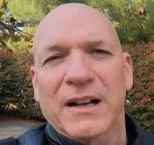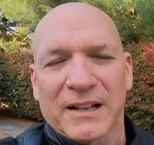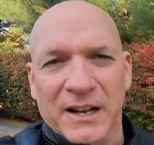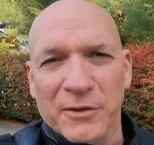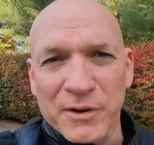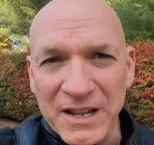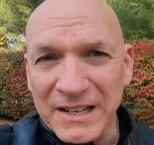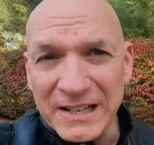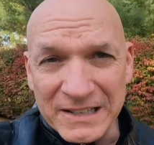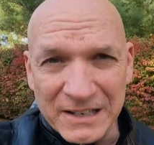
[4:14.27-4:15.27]
another
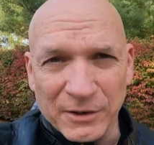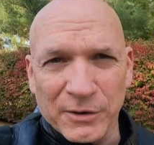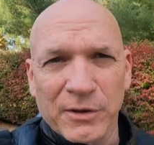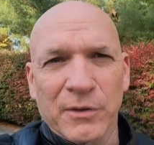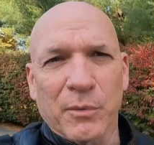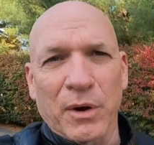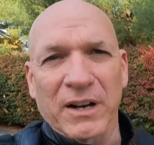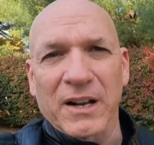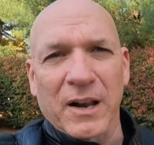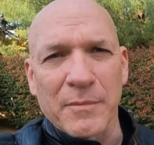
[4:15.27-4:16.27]
Indian dealer, the one
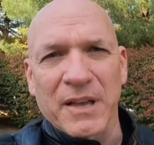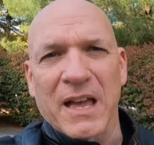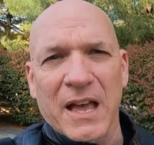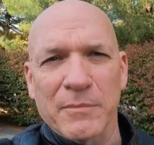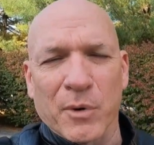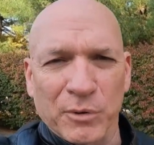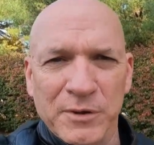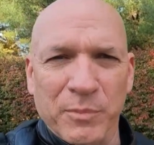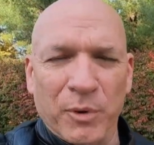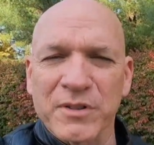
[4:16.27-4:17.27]
in Columbia, Head
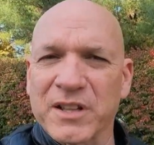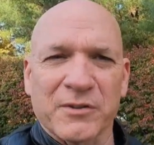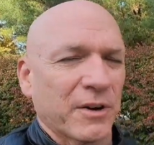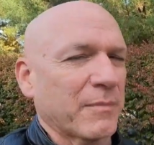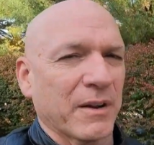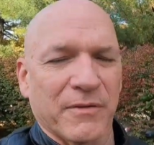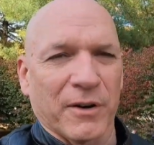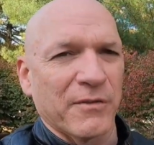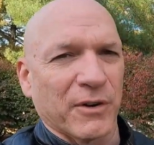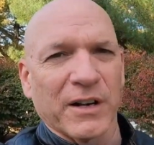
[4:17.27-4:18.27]
Motorsports, they treated me
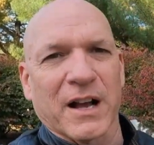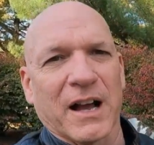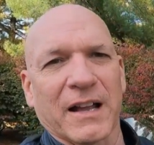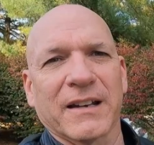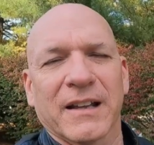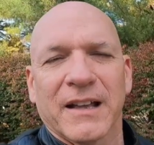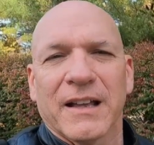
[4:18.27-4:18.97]
very, very kind.